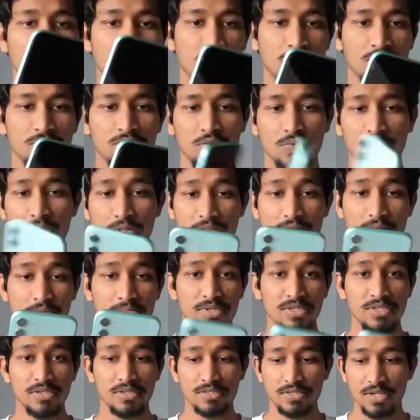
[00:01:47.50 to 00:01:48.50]
So we'll keep
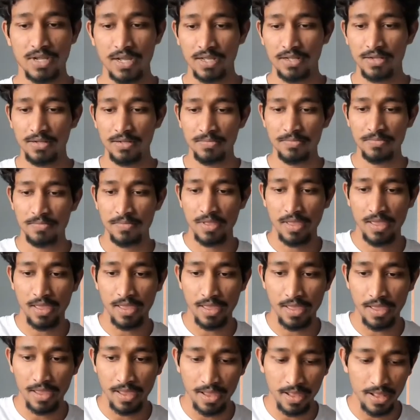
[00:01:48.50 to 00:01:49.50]
this aside,
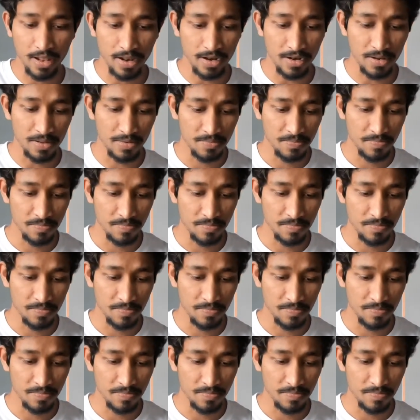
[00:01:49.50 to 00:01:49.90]
and